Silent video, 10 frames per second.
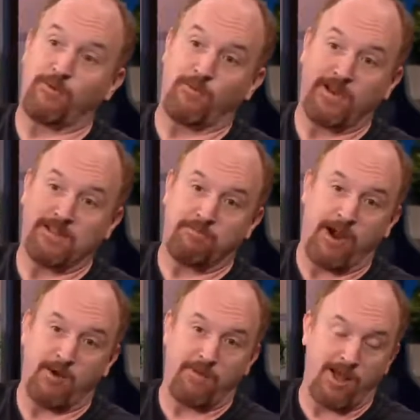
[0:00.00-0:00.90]
ring the
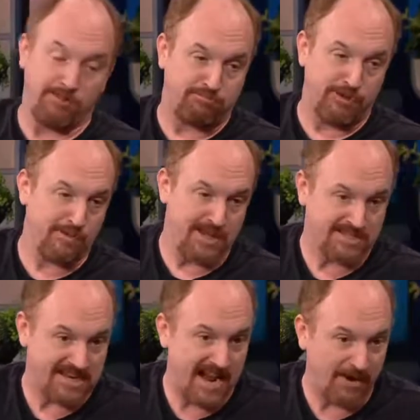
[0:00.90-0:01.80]
bear bell and put him
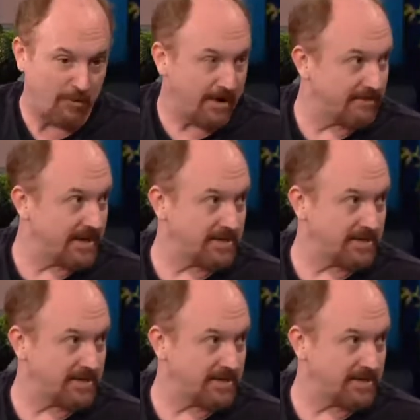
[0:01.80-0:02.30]
outside, whatever